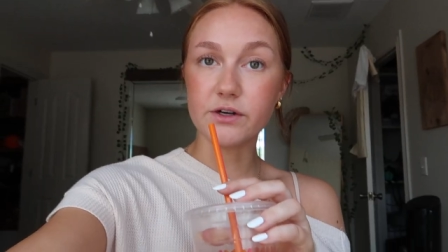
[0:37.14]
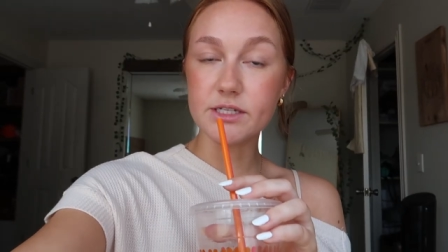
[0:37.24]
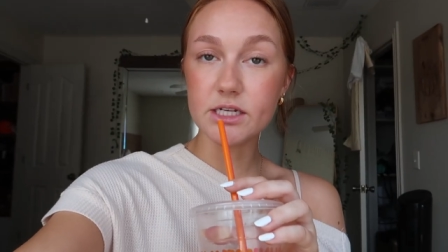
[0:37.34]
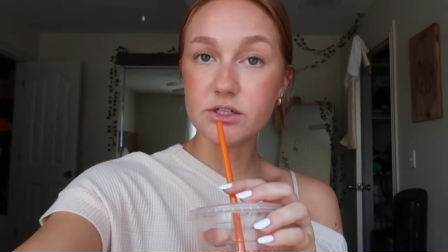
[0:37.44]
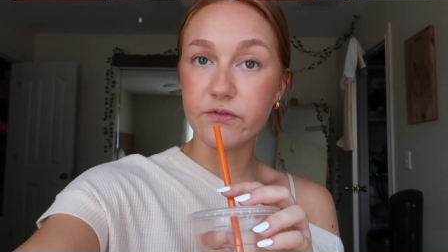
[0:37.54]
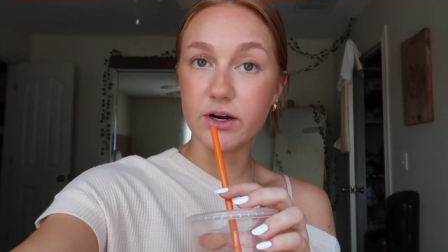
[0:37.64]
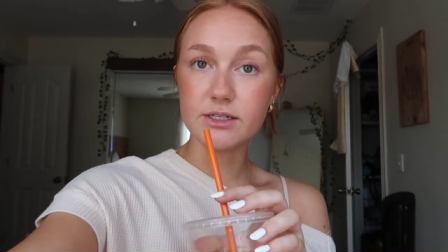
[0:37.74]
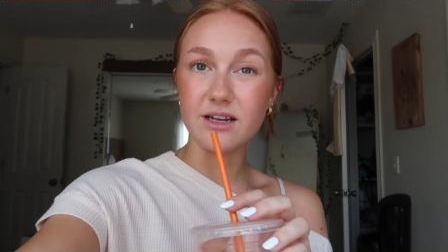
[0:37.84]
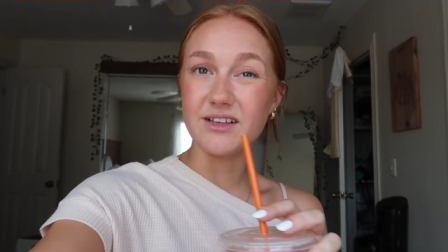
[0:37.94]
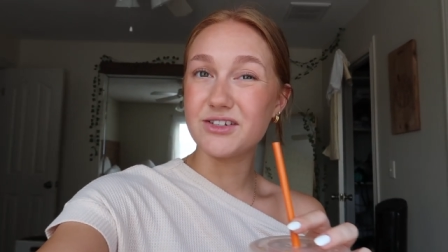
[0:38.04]
first things
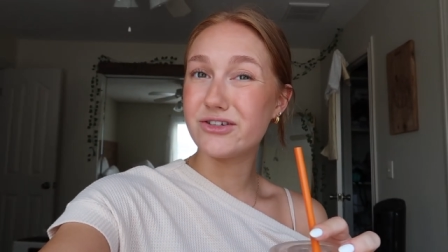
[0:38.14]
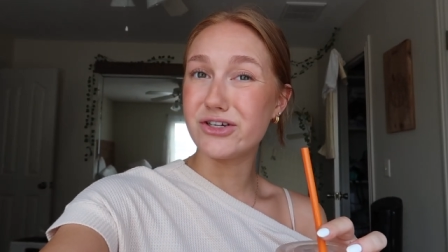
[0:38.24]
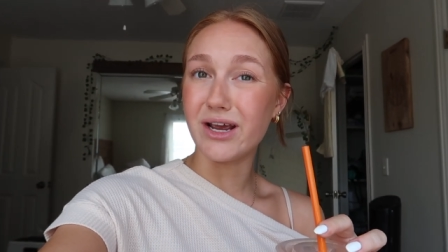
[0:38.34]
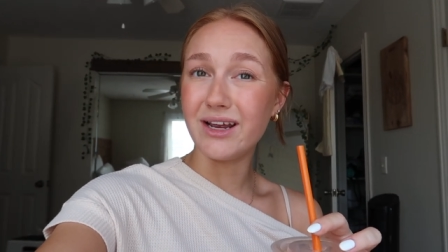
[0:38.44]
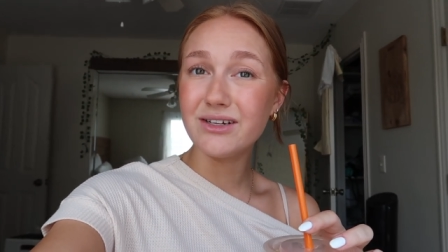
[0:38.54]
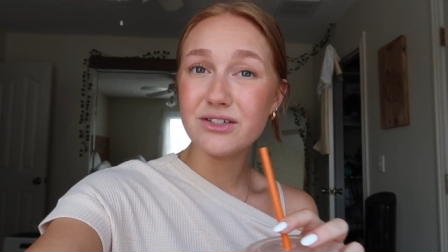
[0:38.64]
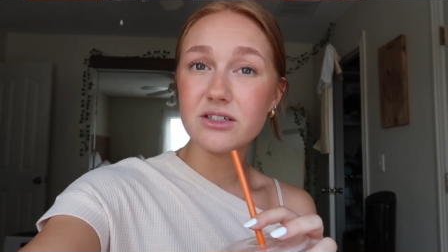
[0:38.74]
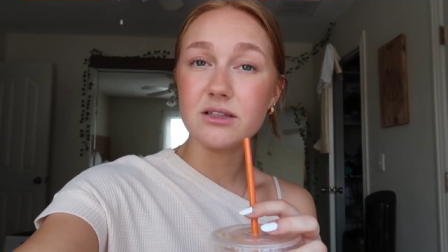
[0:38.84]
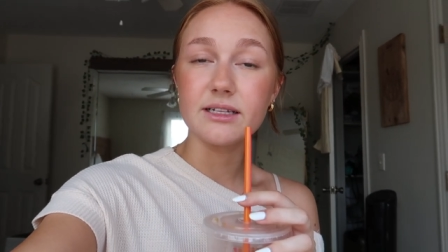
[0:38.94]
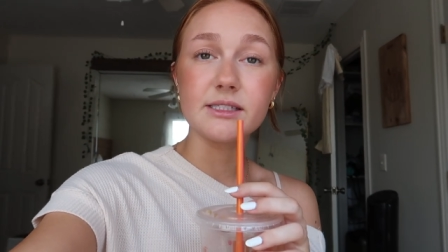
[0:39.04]
first, nothing's
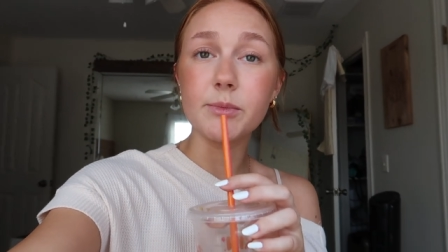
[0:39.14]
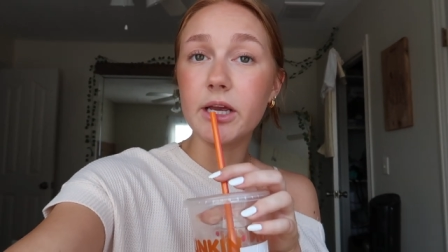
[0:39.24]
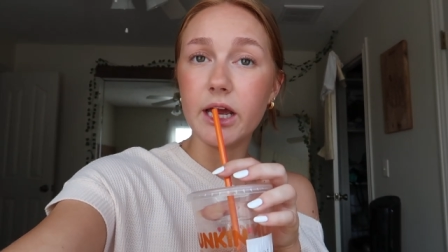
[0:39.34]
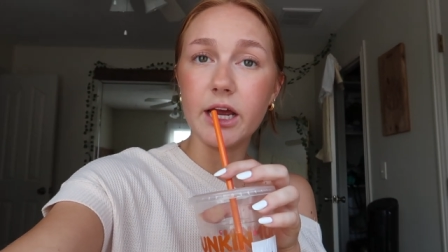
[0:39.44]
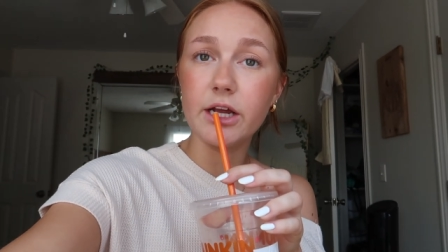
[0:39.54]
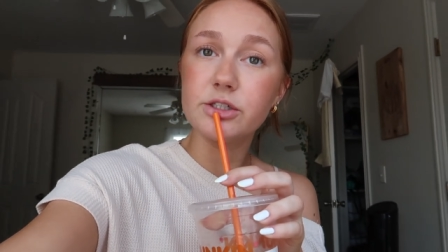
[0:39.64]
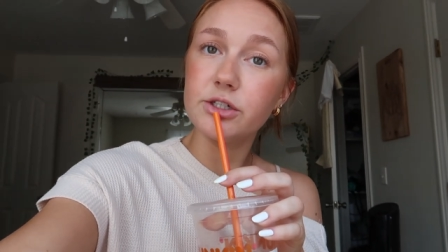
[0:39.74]
changed. Let's make a